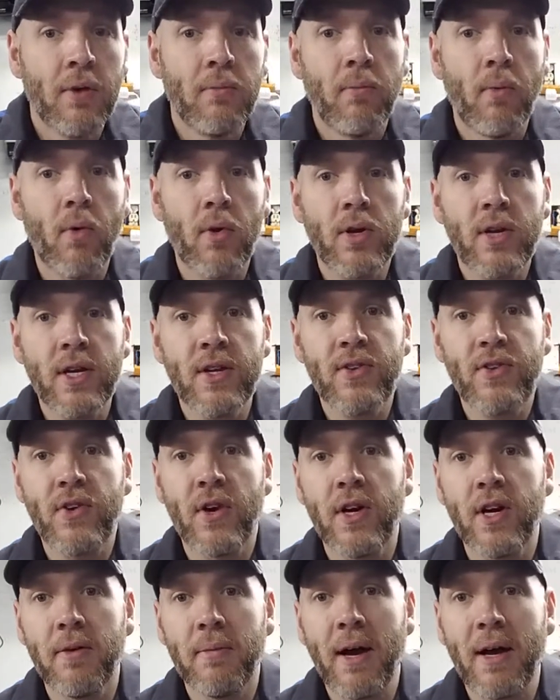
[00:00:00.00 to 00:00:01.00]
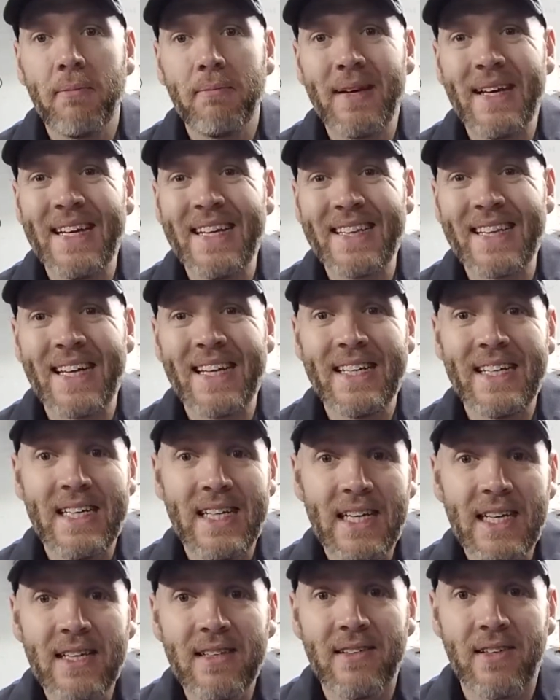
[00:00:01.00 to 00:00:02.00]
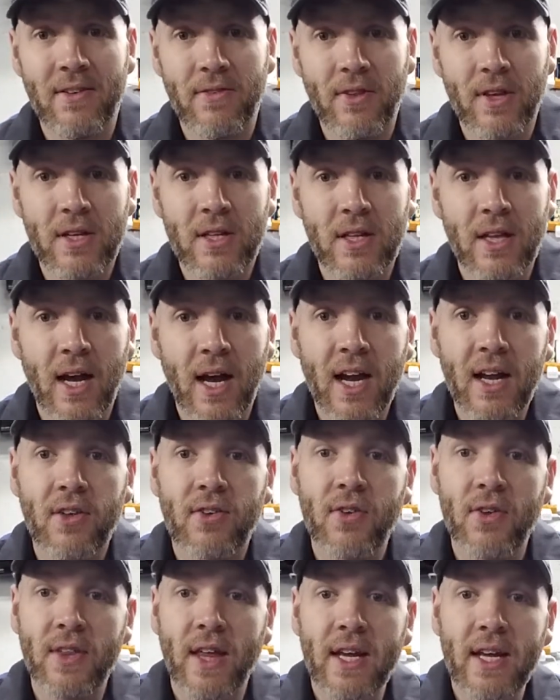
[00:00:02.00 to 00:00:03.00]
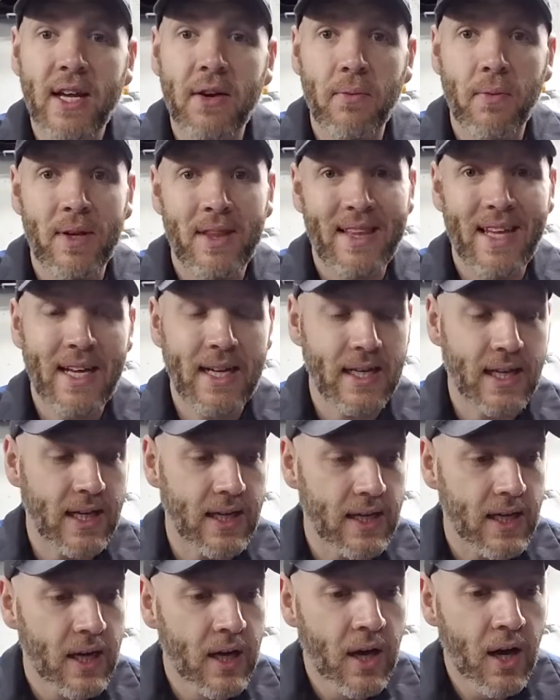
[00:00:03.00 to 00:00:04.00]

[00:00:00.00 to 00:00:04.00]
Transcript: more concerned about meeting the needs of the client so they get what they need.